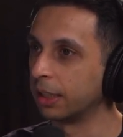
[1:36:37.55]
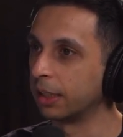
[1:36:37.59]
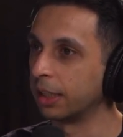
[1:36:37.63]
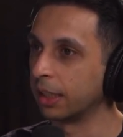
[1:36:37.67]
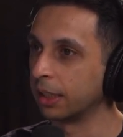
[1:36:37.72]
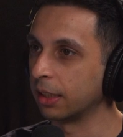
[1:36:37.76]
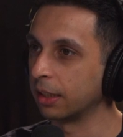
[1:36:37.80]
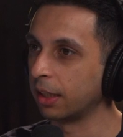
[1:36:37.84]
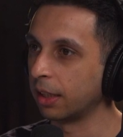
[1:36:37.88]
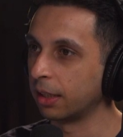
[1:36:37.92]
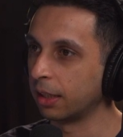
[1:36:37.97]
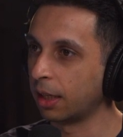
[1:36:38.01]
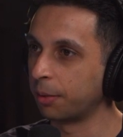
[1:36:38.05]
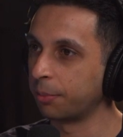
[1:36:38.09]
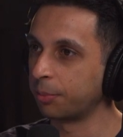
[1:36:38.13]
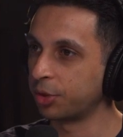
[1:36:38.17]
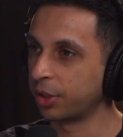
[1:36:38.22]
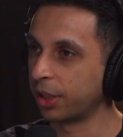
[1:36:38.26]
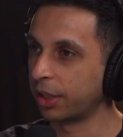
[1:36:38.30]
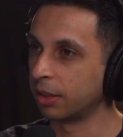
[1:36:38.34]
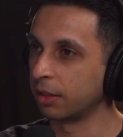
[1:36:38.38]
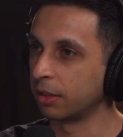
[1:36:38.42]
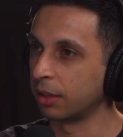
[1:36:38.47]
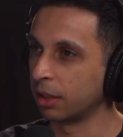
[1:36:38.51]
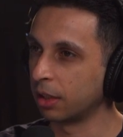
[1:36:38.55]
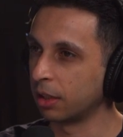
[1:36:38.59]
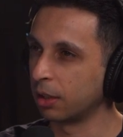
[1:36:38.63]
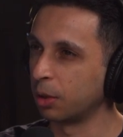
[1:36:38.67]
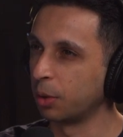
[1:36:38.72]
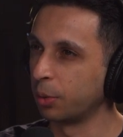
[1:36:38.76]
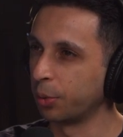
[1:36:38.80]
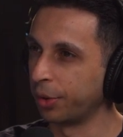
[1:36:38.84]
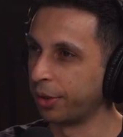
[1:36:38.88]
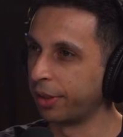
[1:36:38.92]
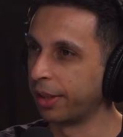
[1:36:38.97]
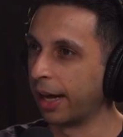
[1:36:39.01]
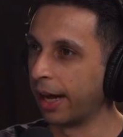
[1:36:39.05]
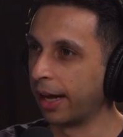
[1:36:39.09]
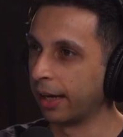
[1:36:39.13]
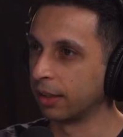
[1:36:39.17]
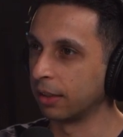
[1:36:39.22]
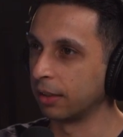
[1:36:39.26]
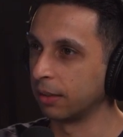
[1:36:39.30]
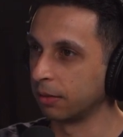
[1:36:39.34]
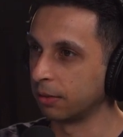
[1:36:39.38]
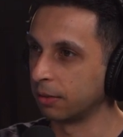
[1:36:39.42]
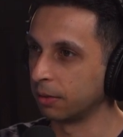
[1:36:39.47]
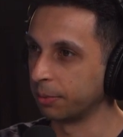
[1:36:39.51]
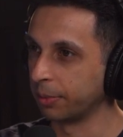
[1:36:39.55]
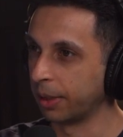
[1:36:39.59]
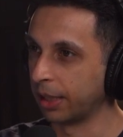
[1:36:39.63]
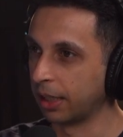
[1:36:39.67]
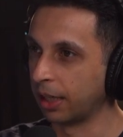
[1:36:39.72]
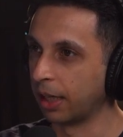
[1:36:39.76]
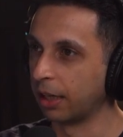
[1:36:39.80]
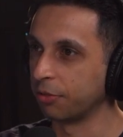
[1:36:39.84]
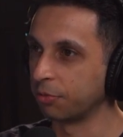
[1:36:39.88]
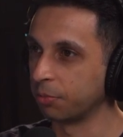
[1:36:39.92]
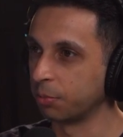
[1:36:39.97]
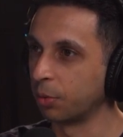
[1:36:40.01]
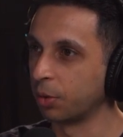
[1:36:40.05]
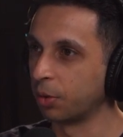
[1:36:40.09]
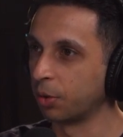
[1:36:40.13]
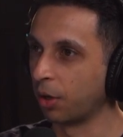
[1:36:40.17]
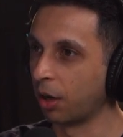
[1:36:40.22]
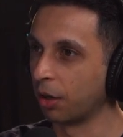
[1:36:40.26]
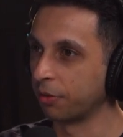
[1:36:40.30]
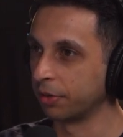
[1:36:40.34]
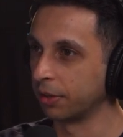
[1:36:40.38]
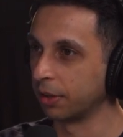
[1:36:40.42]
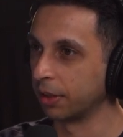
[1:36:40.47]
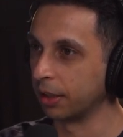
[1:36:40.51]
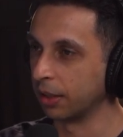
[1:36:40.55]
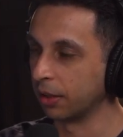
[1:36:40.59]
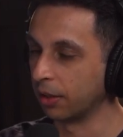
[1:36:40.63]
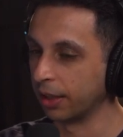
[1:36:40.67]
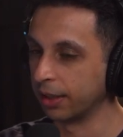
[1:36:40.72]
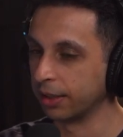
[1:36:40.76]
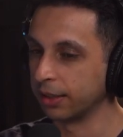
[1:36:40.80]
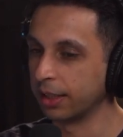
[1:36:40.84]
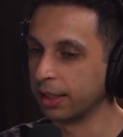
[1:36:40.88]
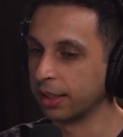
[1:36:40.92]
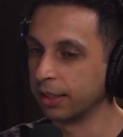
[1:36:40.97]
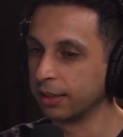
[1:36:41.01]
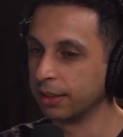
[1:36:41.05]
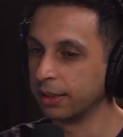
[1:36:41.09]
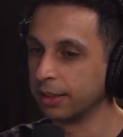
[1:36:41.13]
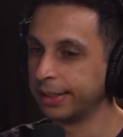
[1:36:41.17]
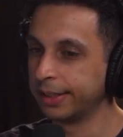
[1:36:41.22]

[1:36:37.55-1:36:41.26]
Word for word: Like, and I'm trying to include that into my life more often than not. That